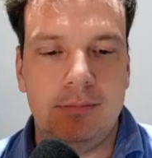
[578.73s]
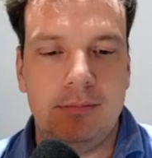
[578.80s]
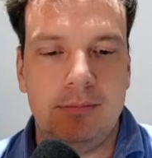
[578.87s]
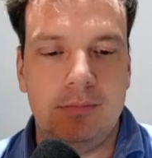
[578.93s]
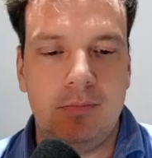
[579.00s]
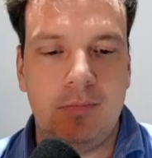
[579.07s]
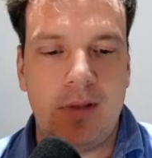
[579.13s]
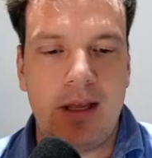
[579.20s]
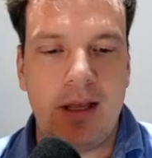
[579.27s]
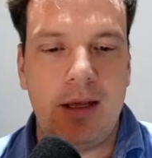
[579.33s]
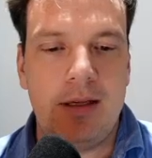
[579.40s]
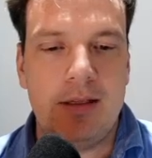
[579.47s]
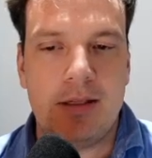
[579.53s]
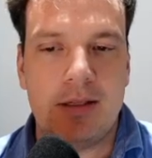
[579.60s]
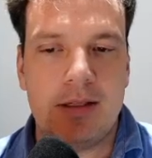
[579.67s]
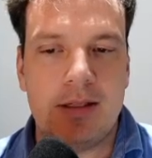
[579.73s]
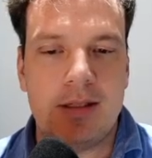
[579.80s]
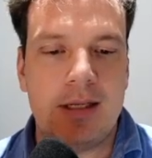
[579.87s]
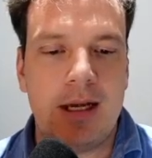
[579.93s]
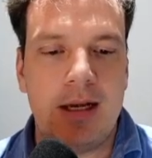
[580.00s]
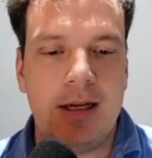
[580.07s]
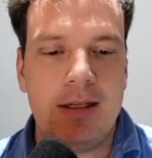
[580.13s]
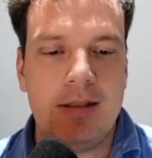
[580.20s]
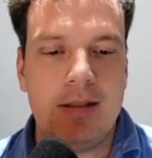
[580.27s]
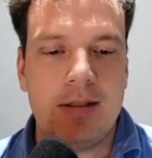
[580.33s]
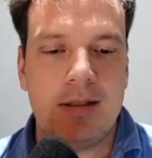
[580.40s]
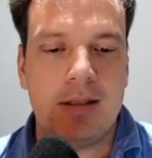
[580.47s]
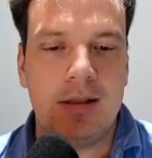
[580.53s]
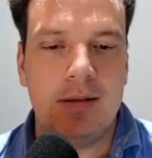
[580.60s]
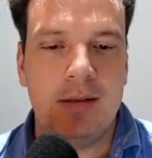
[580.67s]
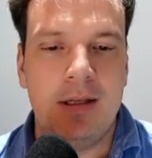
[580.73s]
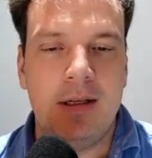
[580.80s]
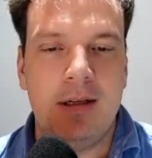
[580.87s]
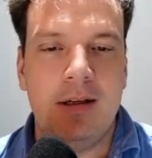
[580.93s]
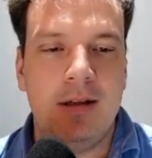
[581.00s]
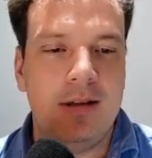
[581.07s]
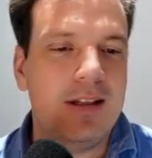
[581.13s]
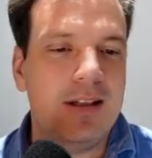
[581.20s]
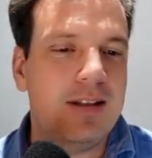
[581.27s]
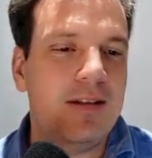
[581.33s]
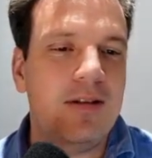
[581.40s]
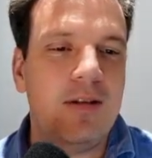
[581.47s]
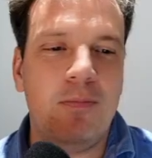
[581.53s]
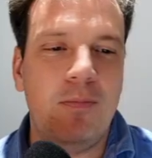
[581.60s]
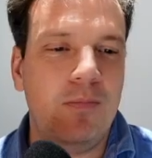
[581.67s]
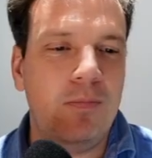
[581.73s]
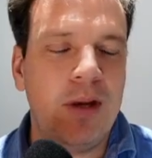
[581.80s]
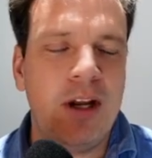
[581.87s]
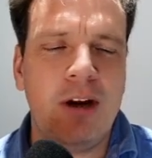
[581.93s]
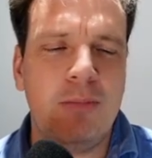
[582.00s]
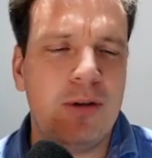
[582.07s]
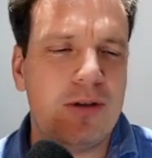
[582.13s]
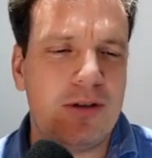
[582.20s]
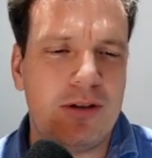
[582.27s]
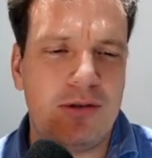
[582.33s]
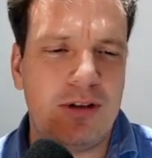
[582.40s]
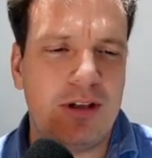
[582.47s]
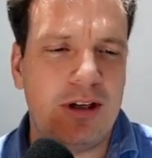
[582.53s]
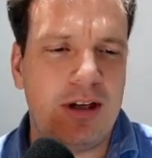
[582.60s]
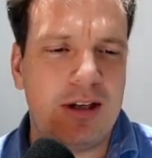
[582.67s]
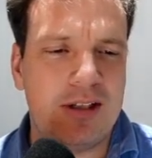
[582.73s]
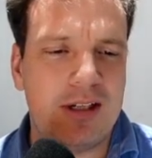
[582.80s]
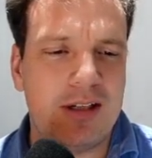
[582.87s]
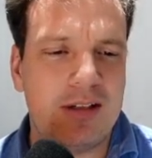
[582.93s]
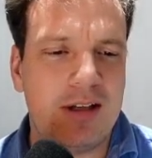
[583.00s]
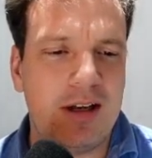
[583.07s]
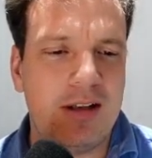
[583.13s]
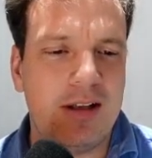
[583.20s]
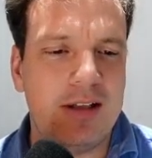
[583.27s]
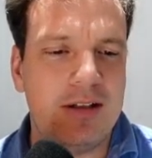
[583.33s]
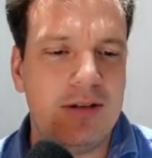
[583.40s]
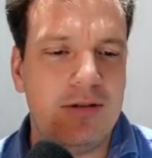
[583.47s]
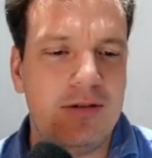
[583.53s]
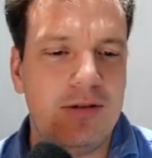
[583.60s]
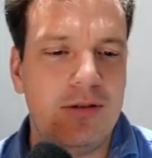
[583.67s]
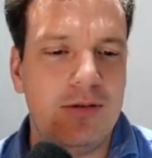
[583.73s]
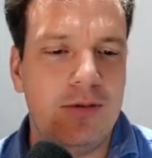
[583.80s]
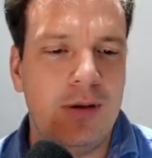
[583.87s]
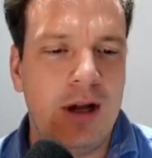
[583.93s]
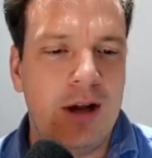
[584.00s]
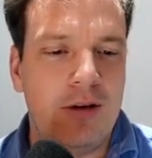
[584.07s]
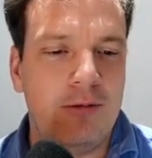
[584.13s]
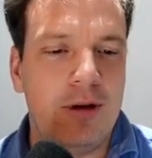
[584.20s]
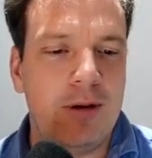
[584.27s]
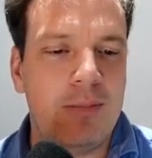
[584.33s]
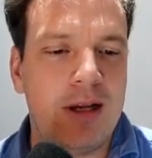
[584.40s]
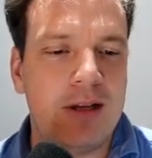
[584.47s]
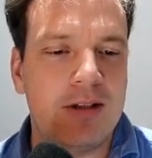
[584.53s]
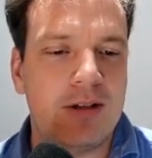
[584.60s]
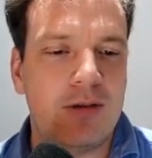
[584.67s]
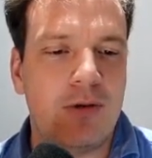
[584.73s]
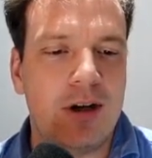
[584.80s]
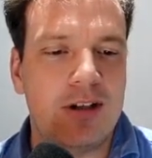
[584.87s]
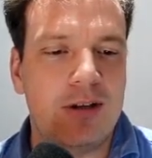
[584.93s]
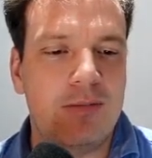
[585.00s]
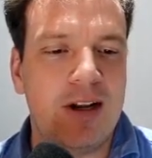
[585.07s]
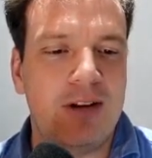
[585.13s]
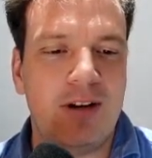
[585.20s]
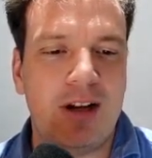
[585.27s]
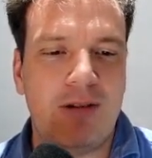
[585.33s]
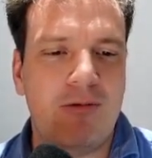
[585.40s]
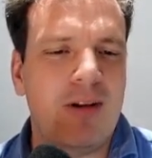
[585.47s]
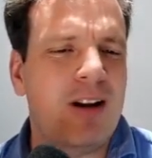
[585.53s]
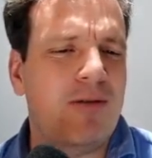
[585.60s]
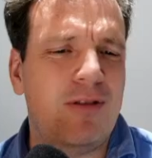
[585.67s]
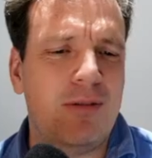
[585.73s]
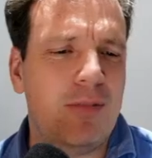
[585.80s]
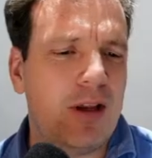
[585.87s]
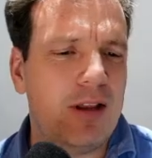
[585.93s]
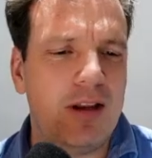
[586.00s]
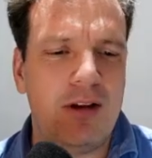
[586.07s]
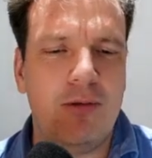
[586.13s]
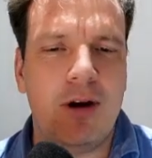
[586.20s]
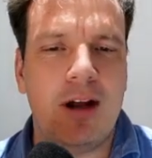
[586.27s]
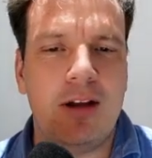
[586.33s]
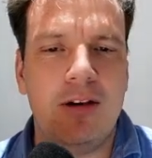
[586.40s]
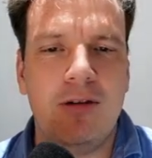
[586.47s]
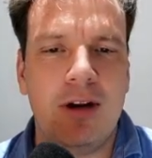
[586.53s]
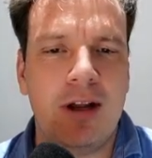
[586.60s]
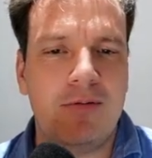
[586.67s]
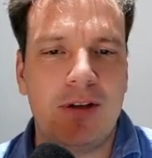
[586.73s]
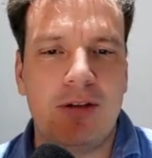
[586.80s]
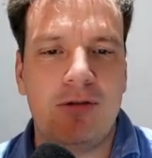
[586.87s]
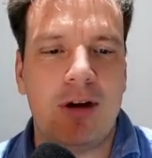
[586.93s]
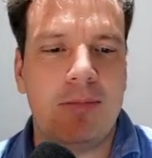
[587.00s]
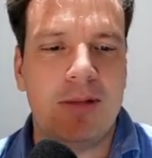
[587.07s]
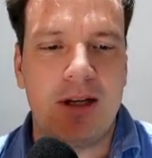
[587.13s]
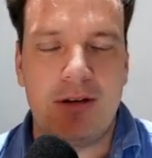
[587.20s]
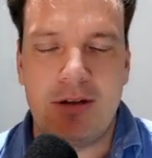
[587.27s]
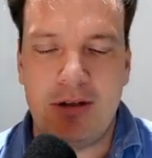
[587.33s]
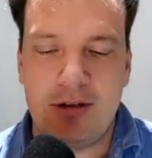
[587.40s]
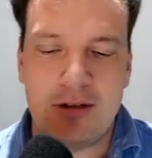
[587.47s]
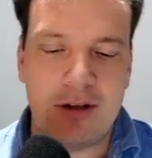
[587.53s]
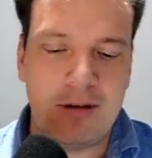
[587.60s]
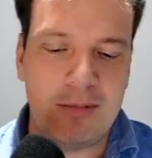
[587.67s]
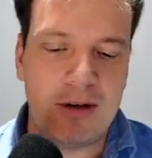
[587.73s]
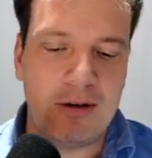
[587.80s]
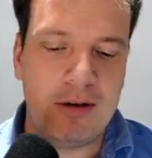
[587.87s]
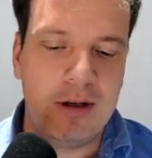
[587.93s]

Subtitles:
Okay, success. The PR Booster is really nice because it lets you do rebase, squash, amend right from in the UI. You don't have to drop down to your terminal